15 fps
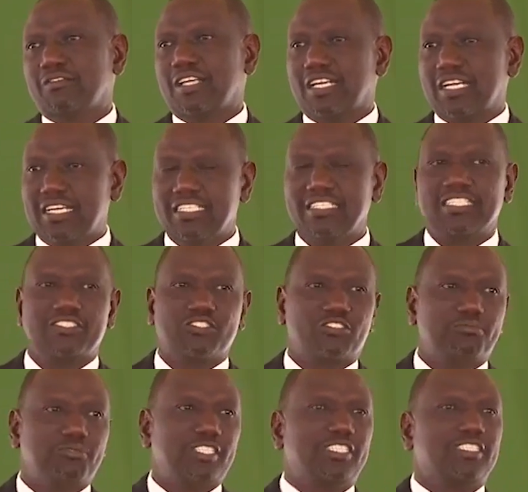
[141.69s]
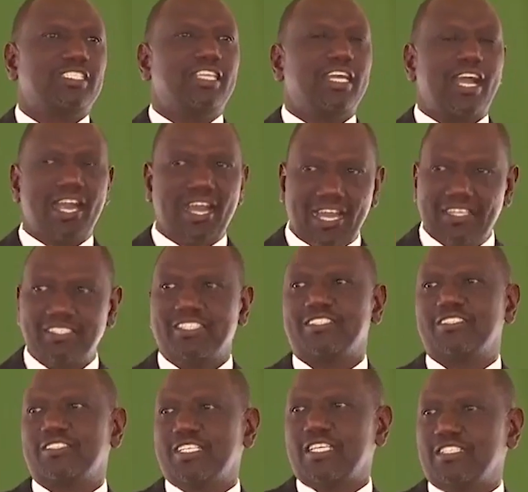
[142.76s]
the religious community and
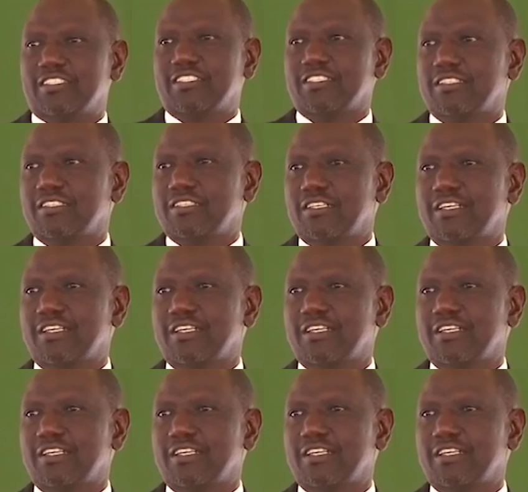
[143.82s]
the state